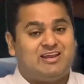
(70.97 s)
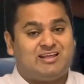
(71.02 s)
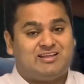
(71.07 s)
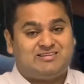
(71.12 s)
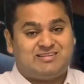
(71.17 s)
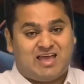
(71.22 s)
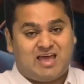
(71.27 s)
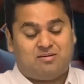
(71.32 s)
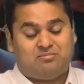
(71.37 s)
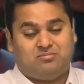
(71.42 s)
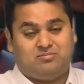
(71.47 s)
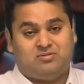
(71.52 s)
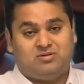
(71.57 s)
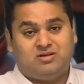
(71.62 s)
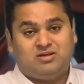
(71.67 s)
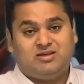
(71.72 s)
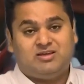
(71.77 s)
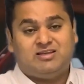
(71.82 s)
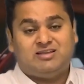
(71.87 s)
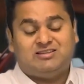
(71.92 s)
exam,
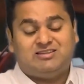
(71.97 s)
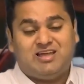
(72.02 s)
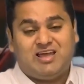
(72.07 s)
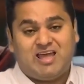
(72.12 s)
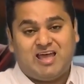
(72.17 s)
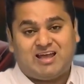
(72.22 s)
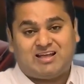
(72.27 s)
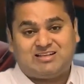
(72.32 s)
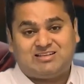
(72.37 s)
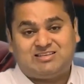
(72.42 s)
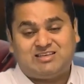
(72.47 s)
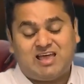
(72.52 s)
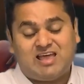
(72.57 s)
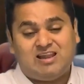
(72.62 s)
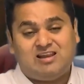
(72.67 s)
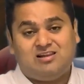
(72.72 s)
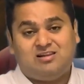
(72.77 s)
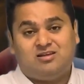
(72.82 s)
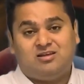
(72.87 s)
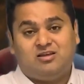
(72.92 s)
they
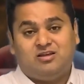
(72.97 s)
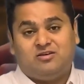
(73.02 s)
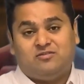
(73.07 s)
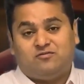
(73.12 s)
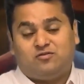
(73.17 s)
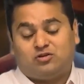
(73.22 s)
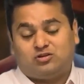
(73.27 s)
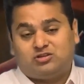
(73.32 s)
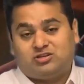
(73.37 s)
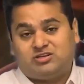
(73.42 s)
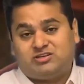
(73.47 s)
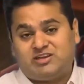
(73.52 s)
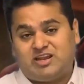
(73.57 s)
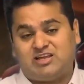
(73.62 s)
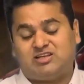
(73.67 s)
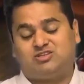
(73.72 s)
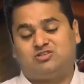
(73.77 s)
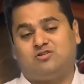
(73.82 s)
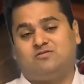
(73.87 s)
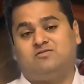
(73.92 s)
excel for the
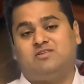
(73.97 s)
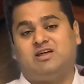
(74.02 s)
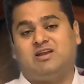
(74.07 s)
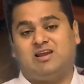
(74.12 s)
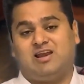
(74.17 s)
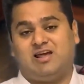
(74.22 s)
rest of their